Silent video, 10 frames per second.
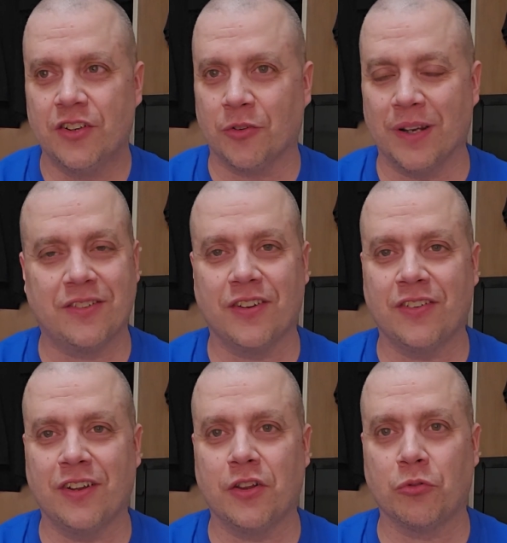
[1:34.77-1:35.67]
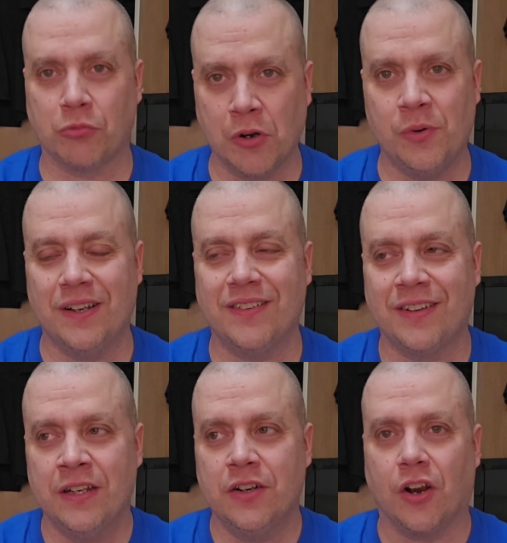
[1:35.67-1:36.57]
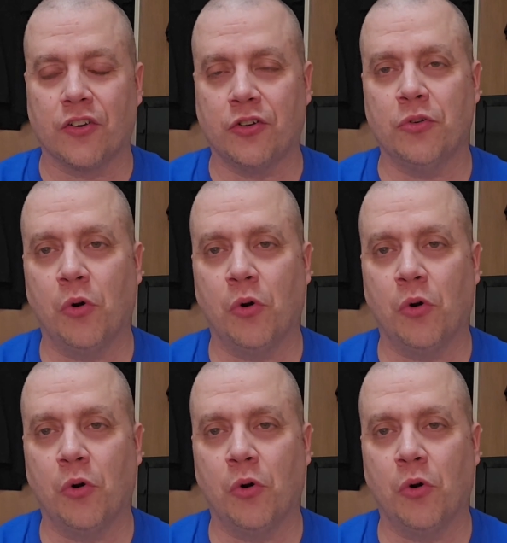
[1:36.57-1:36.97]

Teresa's and The Ruins are two